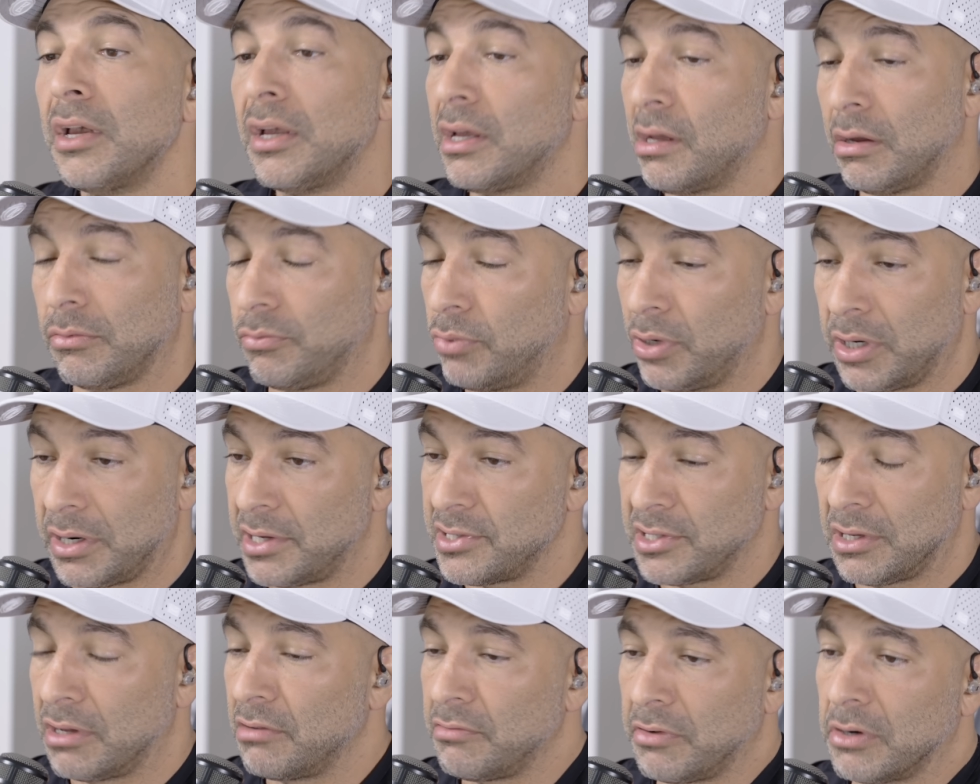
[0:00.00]
Uh,
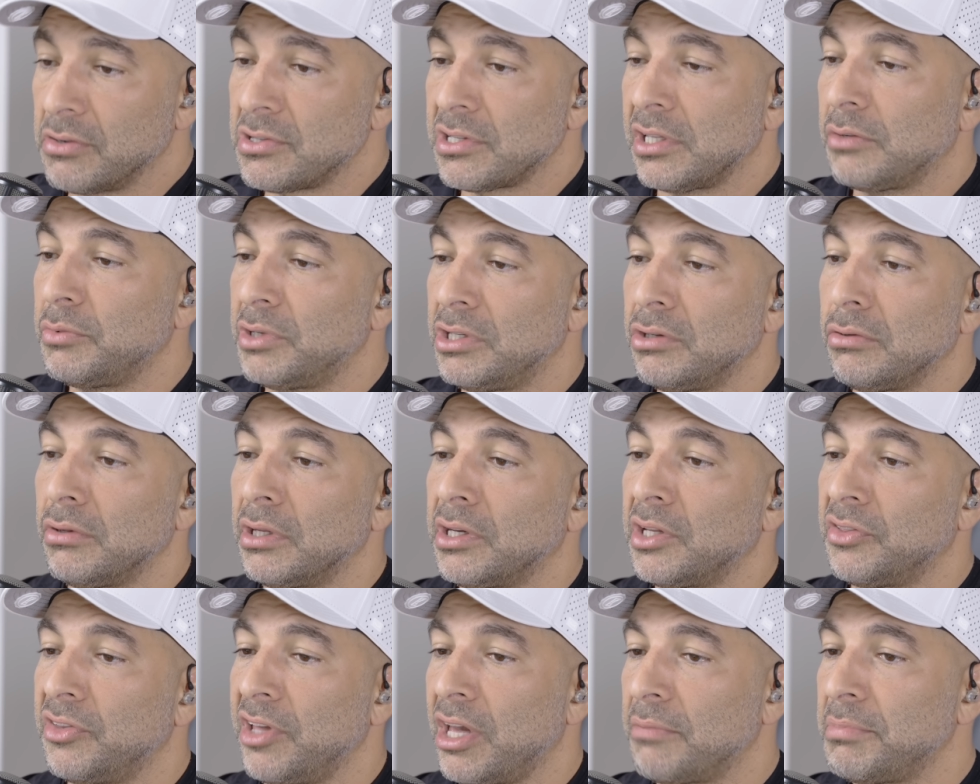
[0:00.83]
whereas conversely, when you look
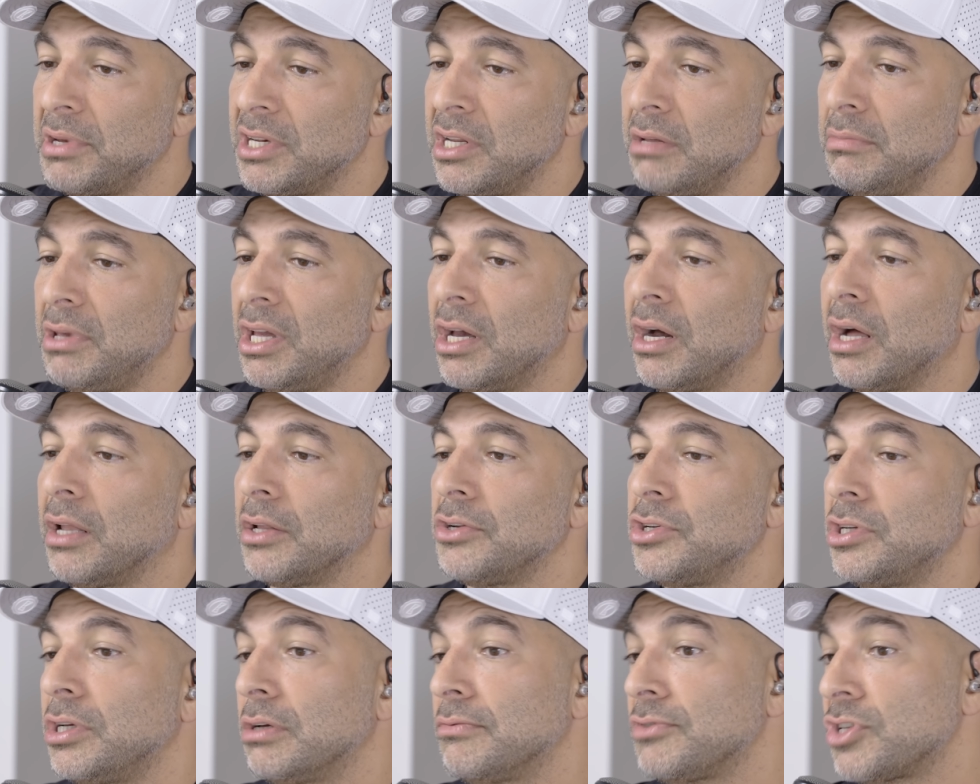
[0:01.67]
at the
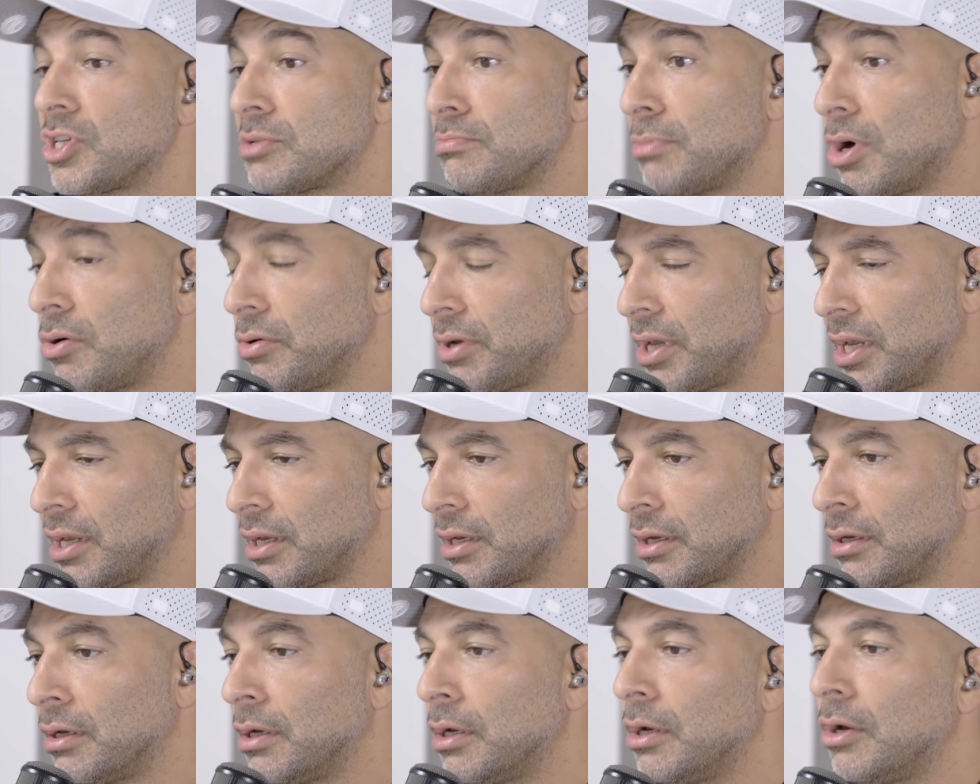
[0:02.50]
epidemiology of
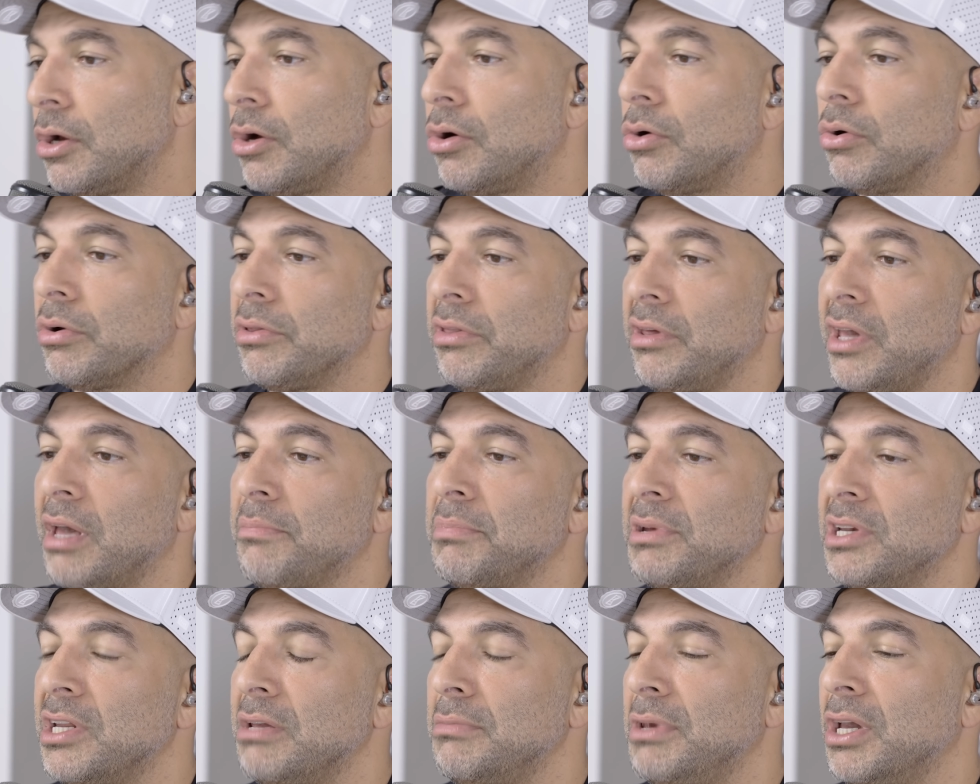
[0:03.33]
smoking or the
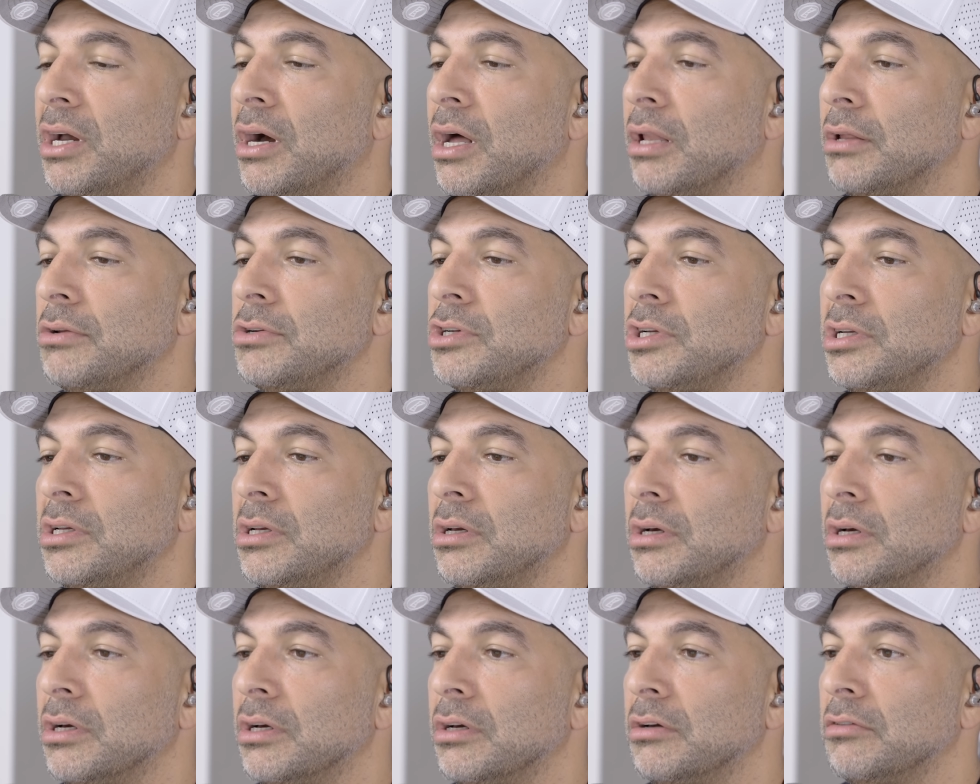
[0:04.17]
epidemiology
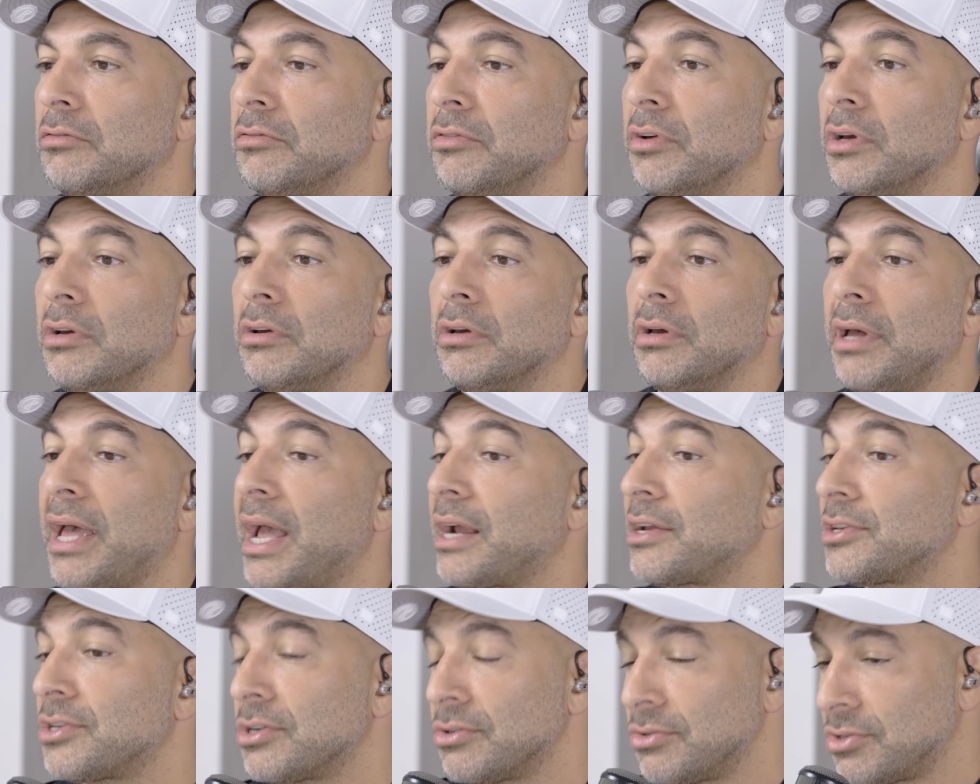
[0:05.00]
of
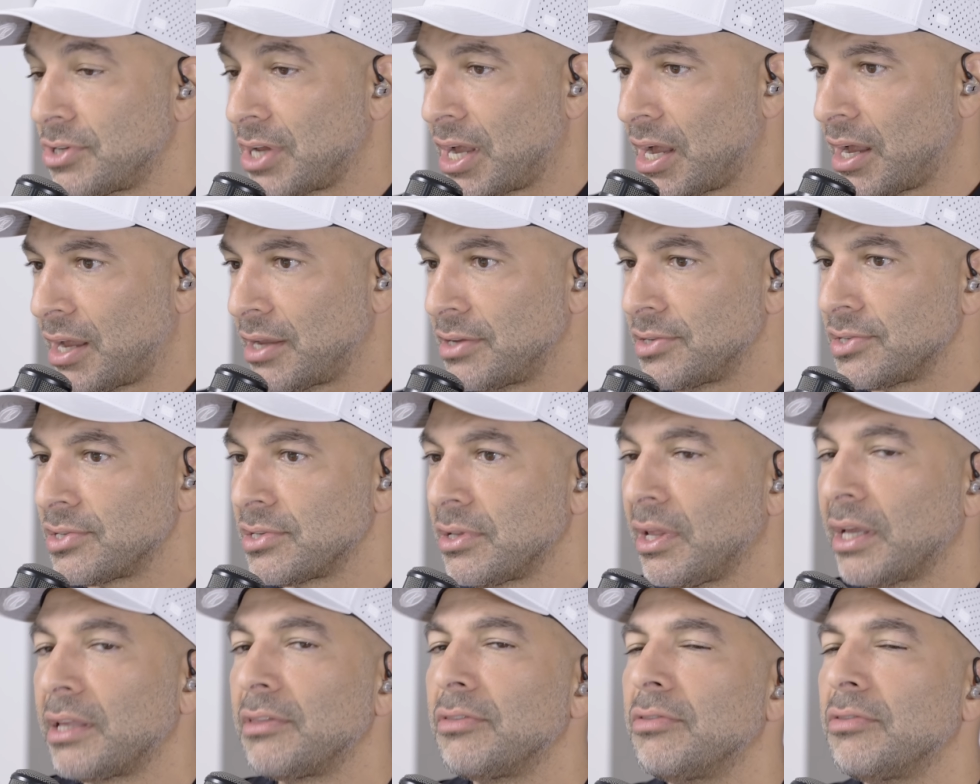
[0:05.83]
exercise like